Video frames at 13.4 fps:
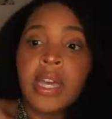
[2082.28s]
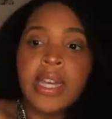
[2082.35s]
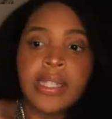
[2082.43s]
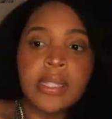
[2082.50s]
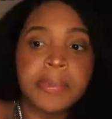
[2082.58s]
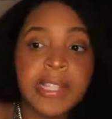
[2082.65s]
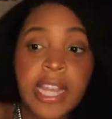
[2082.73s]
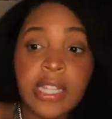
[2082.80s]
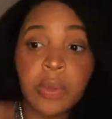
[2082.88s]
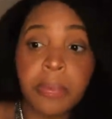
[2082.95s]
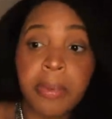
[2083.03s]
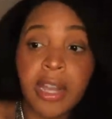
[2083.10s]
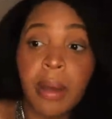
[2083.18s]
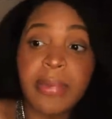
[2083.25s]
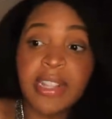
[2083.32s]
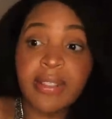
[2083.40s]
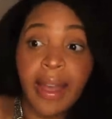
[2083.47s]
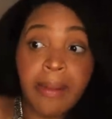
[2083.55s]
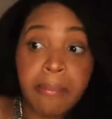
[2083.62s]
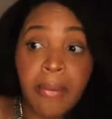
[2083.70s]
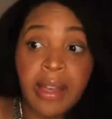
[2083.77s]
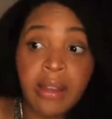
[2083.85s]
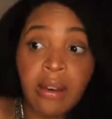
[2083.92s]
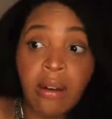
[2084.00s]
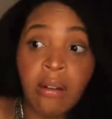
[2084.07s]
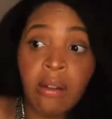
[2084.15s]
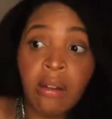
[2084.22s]
He's obsessed with becoming like
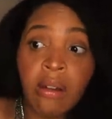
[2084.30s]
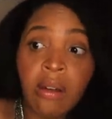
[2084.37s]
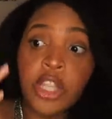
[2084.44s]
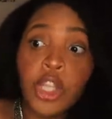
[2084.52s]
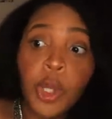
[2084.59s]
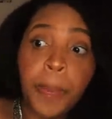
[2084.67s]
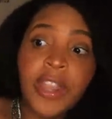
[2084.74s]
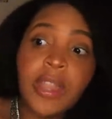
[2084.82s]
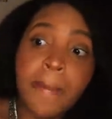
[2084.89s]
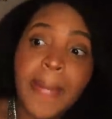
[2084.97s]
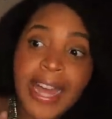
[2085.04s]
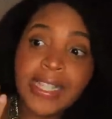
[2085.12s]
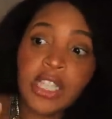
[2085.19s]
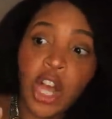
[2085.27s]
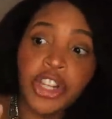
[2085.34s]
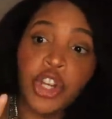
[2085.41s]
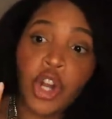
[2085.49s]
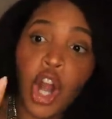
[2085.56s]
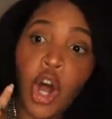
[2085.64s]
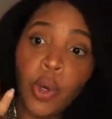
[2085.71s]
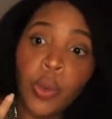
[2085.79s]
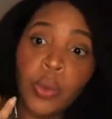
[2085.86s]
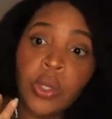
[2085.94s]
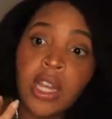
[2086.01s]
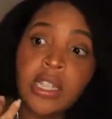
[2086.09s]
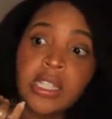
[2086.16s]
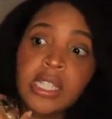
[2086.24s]
Michael. You put the mask on your
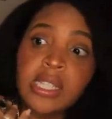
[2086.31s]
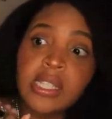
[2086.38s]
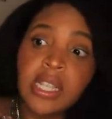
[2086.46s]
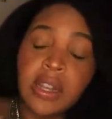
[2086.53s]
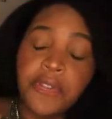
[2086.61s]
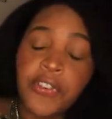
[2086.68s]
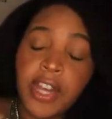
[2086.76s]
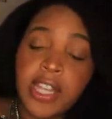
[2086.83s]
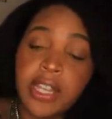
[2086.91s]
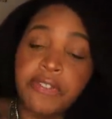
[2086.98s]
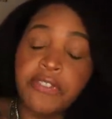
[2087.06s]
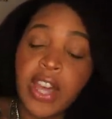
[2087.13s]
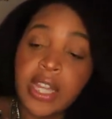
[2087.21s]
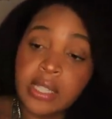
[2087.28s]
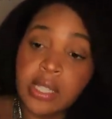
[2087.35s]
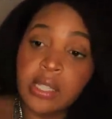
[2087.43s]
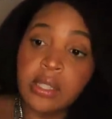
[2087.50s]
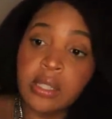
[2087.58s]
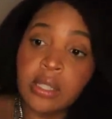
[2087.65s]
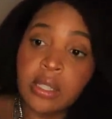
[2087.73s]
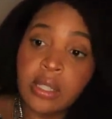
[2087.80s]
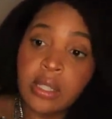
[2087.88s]
own sick fucking face?